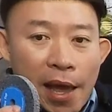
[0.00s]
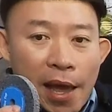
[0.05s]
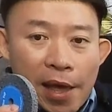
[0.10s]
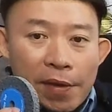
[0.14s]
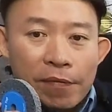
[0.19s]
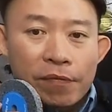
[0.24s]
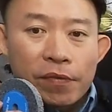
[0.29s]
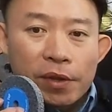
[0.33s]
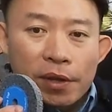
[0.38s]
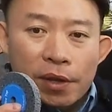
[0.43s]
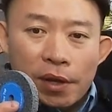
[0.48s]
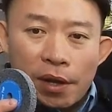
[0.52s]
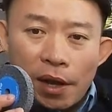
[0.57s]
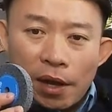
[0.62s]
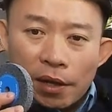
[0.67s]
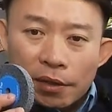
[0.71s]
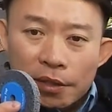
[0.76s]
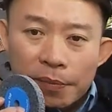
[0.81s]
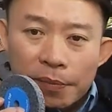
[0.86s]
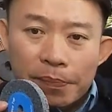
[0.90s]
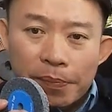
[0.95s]
and
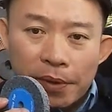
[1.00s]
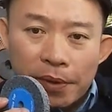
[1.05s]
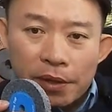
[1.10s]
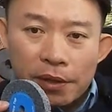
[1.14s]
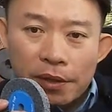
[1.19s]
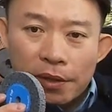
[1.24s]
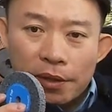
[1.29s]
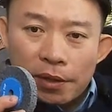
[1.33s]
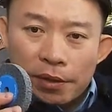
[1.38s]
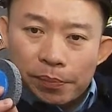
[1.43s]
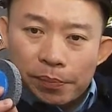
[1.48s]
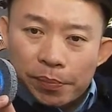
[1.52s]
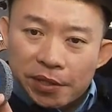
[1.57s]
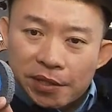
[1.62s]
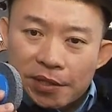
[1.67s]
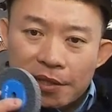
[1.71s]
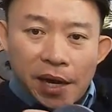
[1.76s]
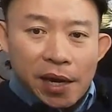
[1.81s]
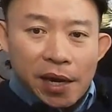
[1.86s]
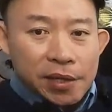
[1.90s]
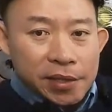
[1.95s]
on
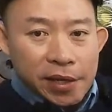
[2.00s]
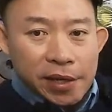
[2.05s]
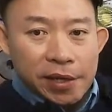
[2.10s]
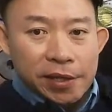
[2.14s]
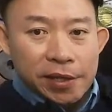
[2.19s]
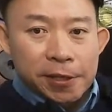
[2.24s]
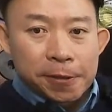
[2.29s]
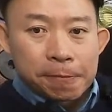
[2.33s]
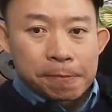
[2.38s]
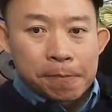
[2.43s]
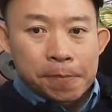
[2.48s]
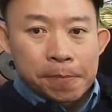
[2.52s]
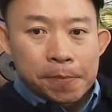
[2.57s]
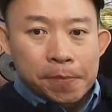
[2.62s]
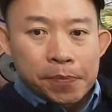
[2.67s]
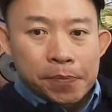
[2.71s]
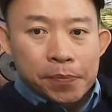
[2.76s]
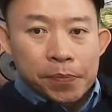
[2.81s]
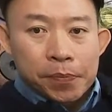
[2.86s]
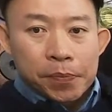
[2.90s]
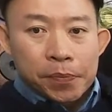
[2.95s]
besides it,
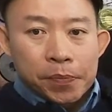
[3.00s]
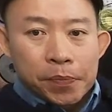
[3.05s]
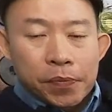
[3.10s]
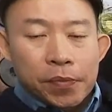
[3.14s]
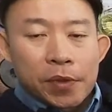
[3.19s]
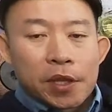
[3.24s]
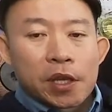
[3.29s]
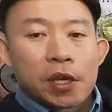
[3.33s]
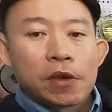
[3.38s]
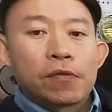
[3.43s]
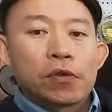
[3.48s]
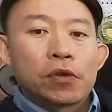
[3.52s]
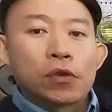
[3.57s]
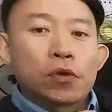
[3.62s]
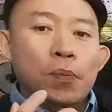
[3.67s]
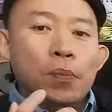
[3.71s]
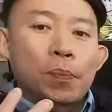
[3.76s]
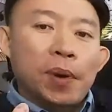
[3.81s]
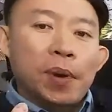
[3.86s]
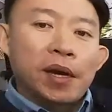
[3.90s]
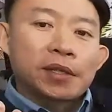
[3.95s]
if
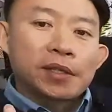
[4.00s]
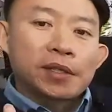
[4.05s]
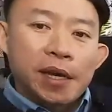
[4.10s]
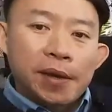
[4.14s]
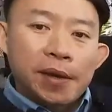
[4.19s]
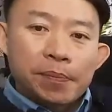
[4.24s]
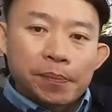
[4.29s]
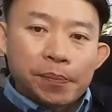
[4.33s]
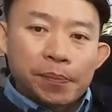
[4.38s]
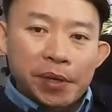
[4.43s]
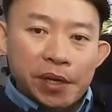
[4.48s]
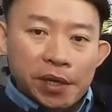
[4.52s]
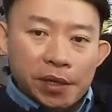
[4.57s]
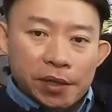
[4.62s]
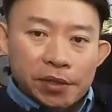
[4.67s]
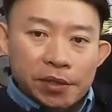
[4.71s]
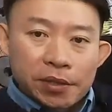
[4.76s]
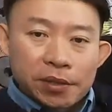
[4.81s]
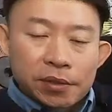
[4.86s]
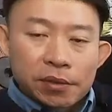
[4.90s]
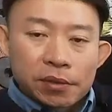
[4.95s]
you buy 10
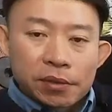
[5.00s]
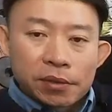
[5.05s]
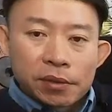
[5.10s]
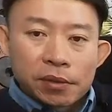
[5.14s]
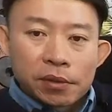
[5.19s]
pieces